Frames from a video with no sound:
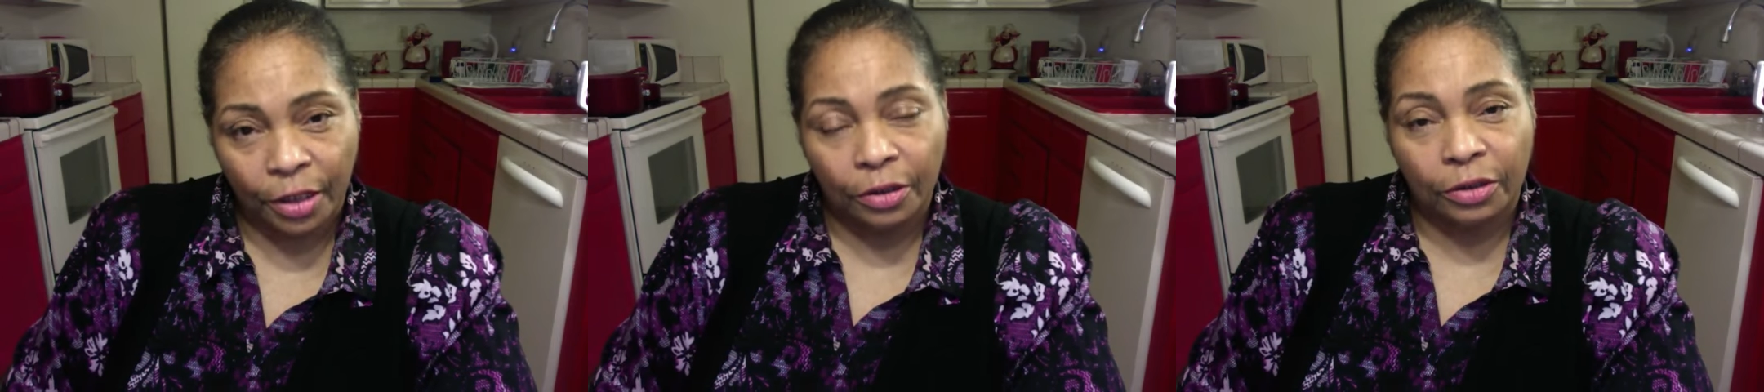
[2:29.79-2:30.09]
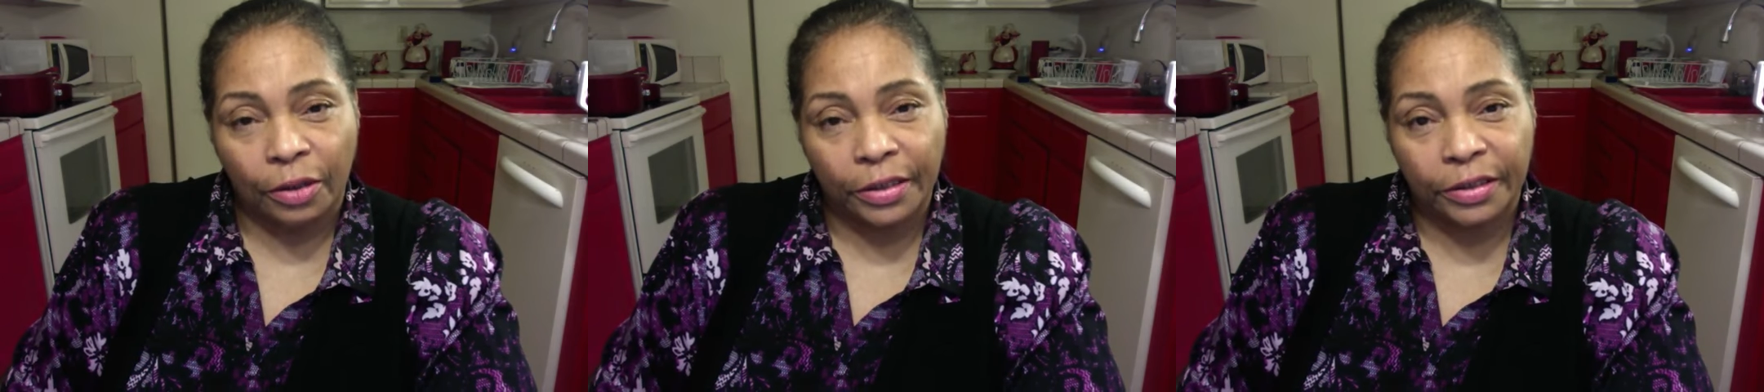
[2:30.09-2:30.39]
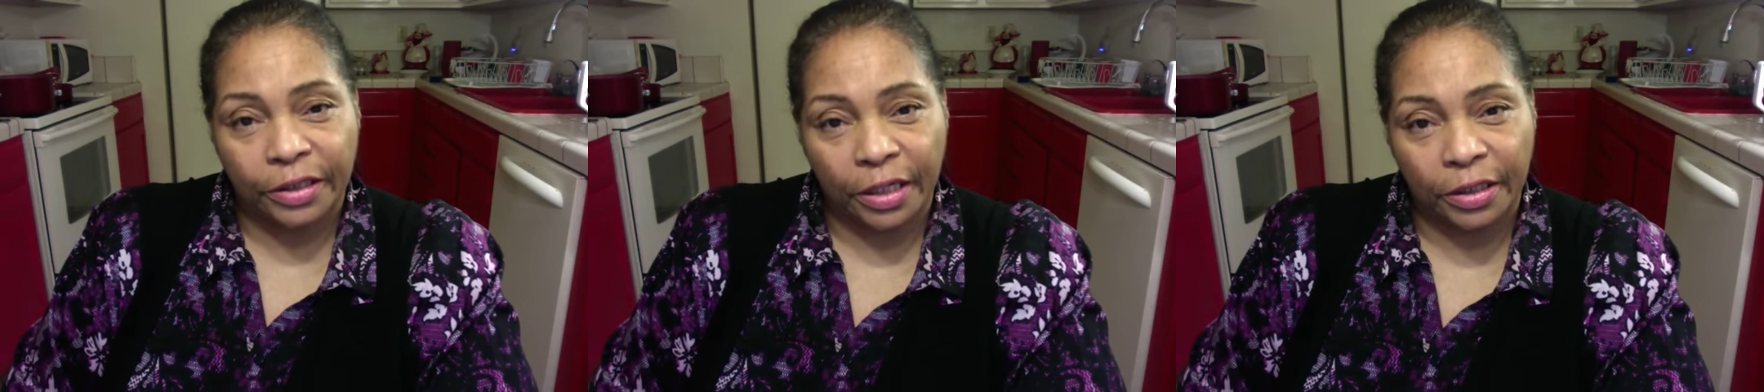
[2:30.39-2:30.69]
So I
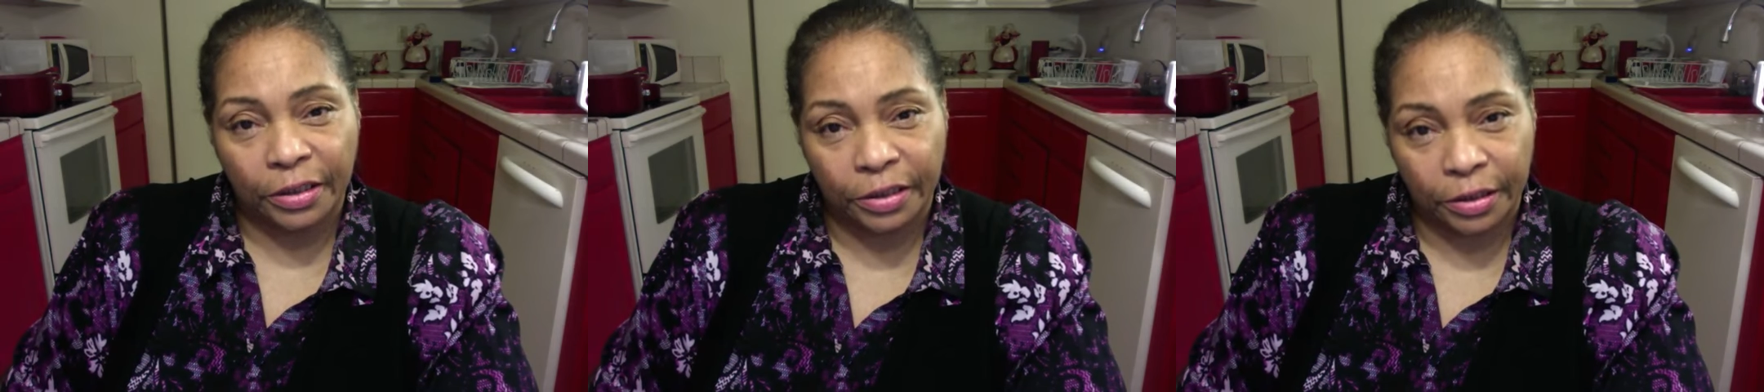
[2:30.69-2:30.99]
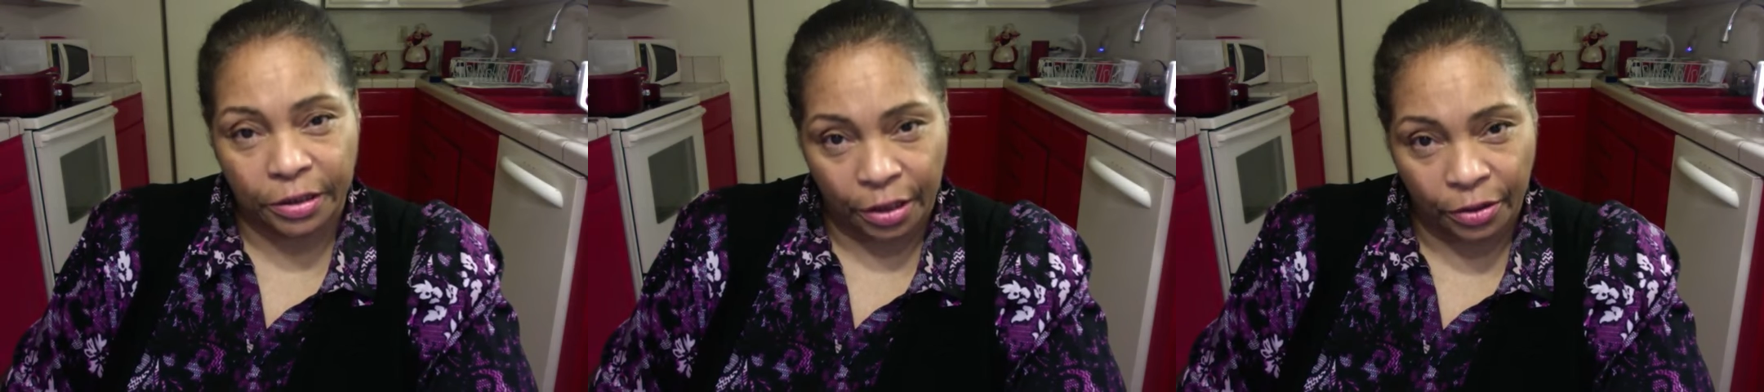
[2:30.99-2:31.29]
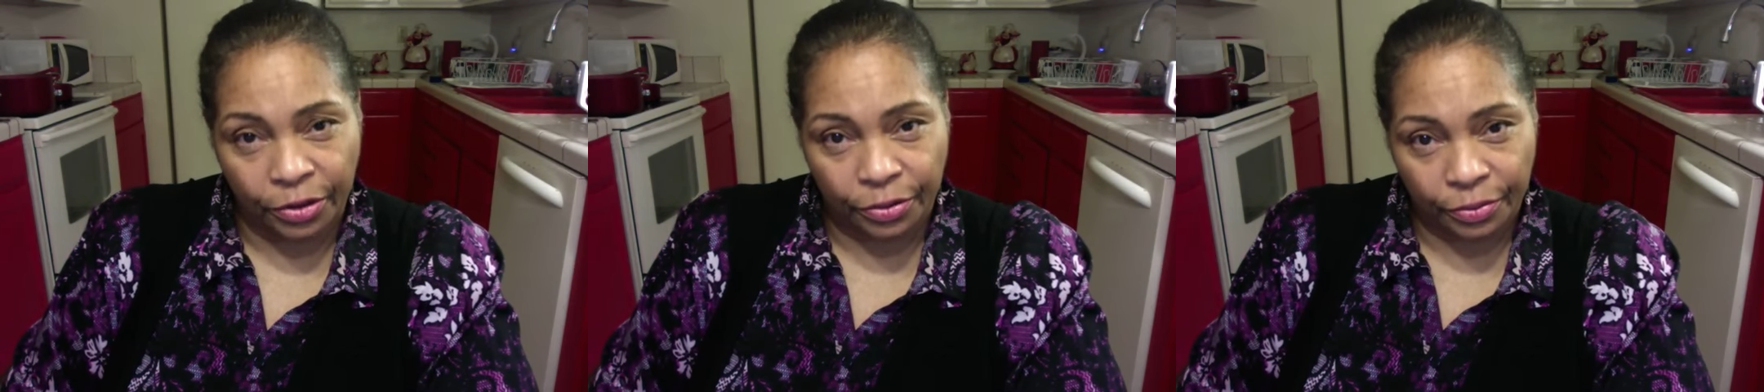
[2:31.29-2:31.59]
say this to tell
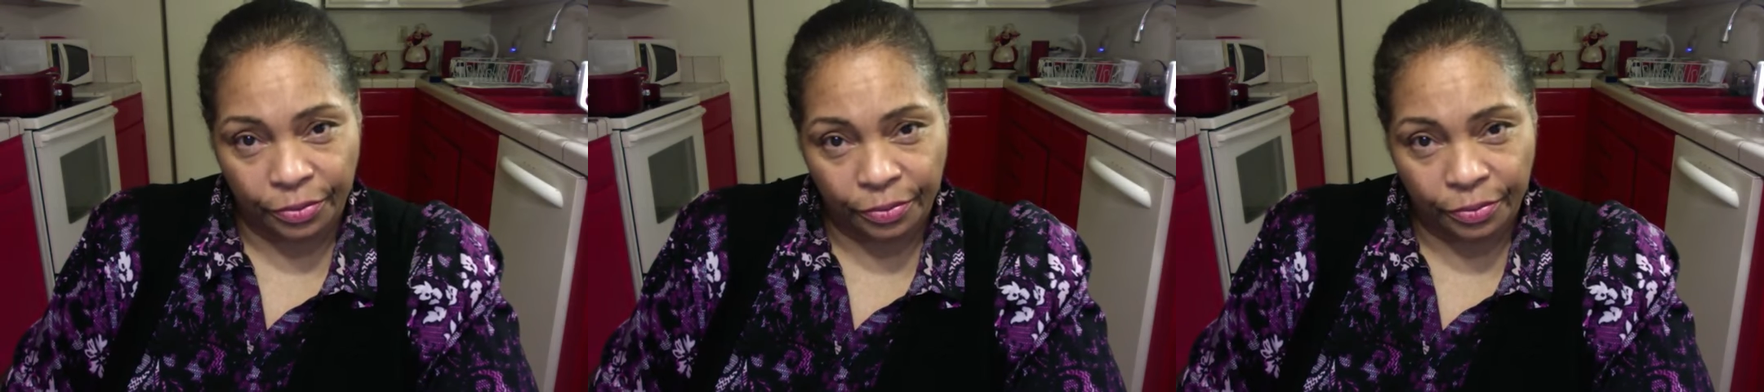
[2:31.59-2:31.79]
you,